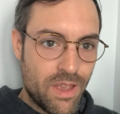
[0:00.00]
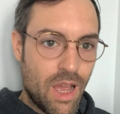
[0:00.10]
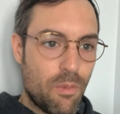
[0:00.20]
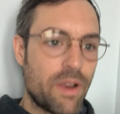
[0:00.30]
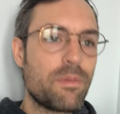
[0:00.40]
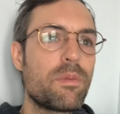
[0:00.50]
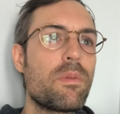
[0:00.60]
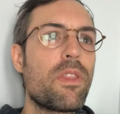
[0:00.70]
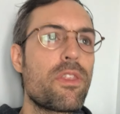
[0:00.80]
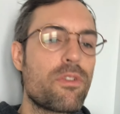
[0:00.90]
I want to
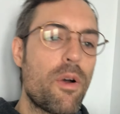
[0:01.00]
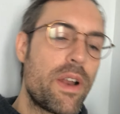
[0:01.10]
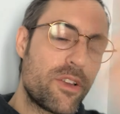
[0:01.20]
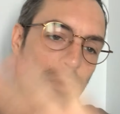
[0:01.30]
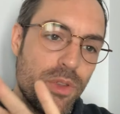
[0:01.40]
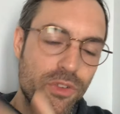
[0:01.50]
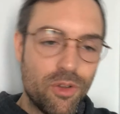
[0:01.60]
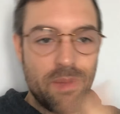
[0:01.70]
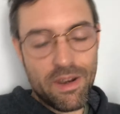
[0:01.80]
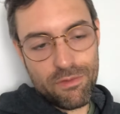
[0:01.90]
throw it into a musical
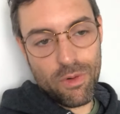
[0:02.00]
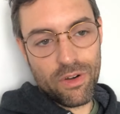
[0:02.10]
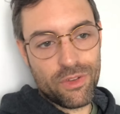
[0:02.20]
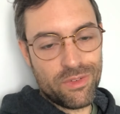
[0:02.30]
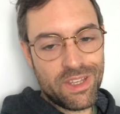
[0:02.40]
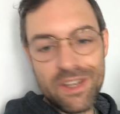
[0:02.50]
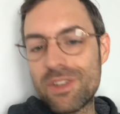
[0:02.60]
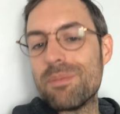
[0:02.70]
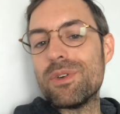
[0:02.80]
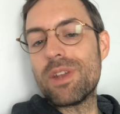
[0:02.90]
metaphor, so to get into
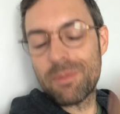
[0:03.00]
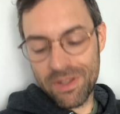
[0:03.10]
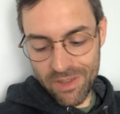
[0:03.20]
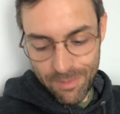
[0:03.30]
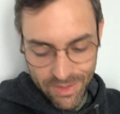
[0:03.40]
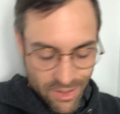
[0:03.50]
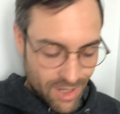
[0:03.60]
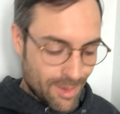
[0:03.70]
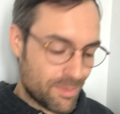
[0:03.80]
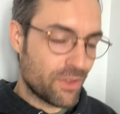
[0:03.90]
the mood, I'm going to talk
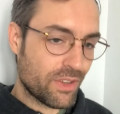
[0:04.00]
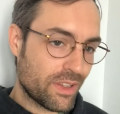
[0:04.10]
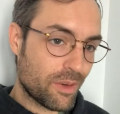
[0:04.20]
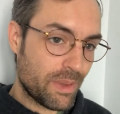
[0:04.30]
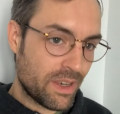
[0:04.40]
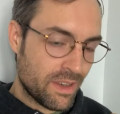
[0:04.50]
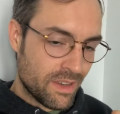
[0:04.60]
about music a little bit.